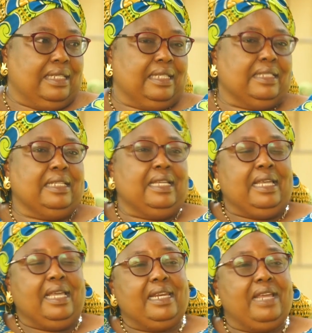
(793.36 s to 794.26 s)
Yes.
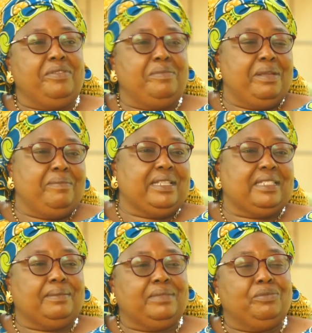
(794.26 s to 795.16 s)
And I remember
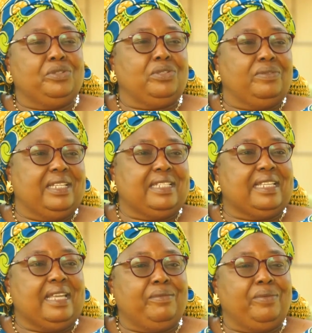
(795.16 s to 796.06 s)
most of the
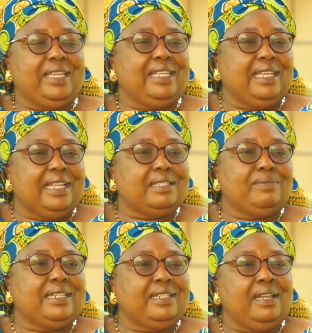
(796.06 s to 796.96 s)
time when he gets
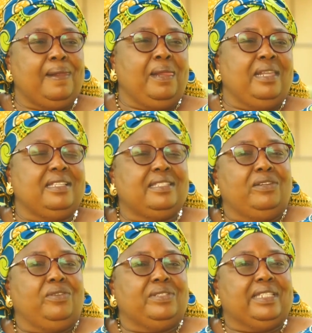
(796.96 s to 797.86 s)
money, instead
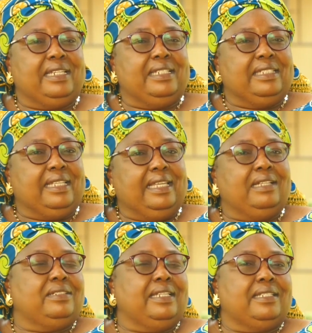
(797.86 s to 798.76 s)
of telling the
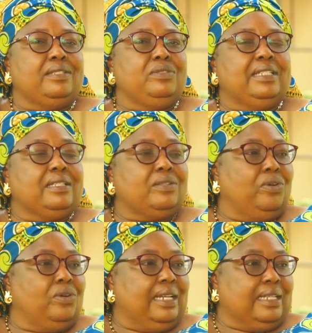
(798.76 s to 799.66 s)
elders, he would just
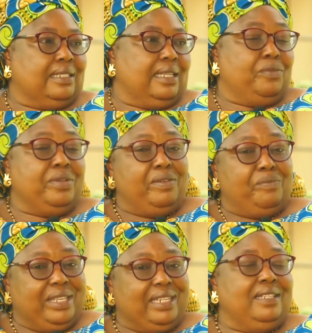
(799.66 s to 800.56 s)
call us, and we are
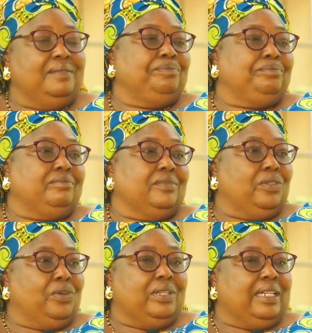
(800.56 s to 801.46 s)
many,
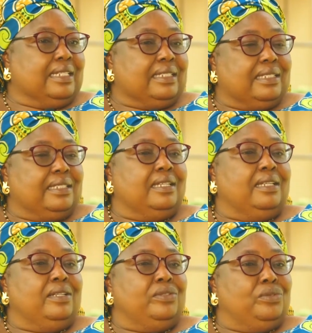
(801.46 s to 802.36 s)
call us
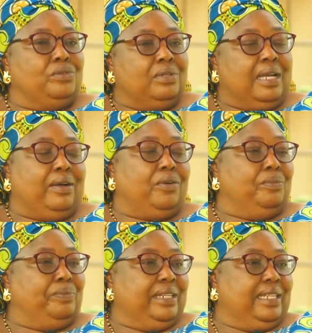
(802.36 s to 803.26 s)
to
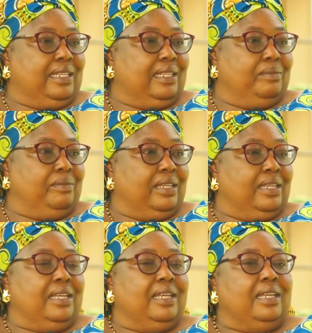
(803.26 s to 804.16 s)
accompany him,
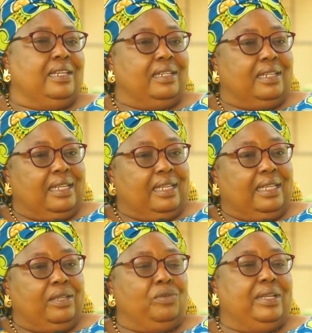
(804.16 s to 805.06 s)
and
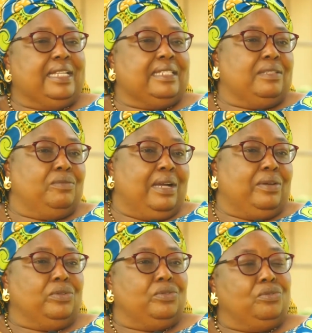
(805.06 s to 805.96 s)
you get one
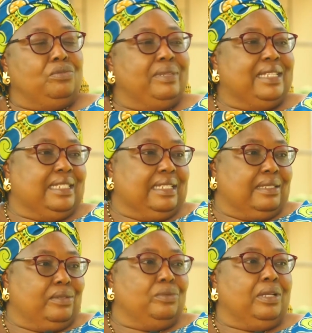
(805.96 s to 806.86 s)
or two
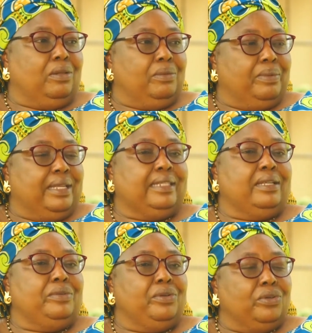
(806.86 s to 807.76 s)
masons to help, and then
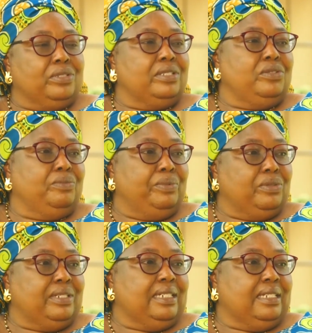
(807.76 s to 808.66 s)
we continue
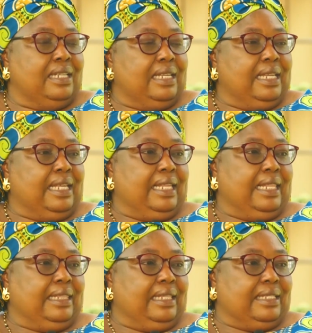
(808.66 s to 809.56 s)
building
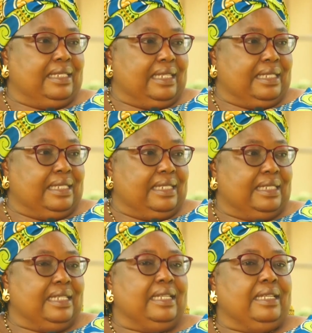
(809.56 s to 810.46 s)
the church.
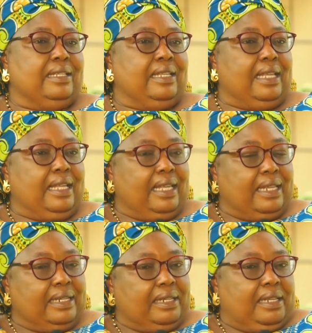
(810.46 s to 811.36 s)

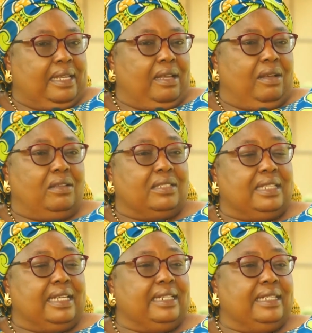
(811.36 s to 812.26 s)
And
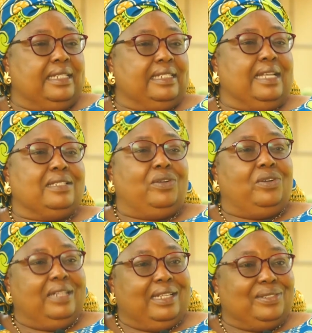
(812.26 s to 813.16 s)
Sunday they just
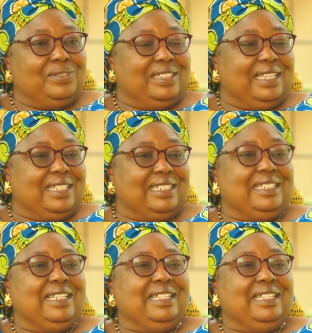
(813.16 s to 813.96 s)
call us to church.